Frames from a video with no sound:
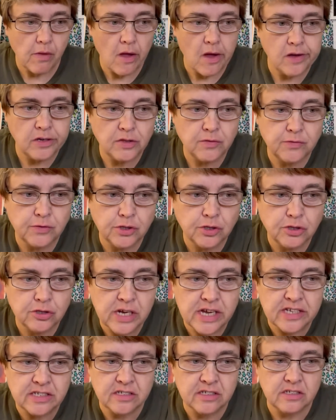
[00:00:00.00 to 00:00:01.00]
you first
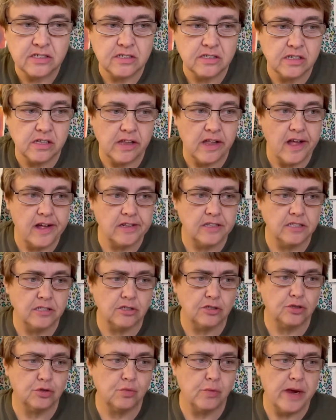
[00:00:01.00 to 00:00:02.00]
taste it, it's a little
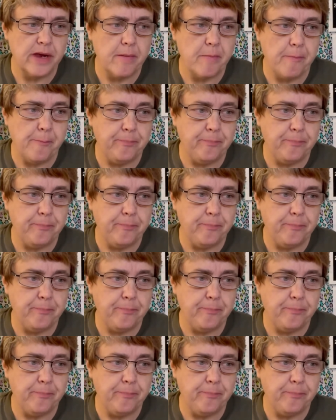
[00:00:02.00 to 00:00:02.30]
sweet.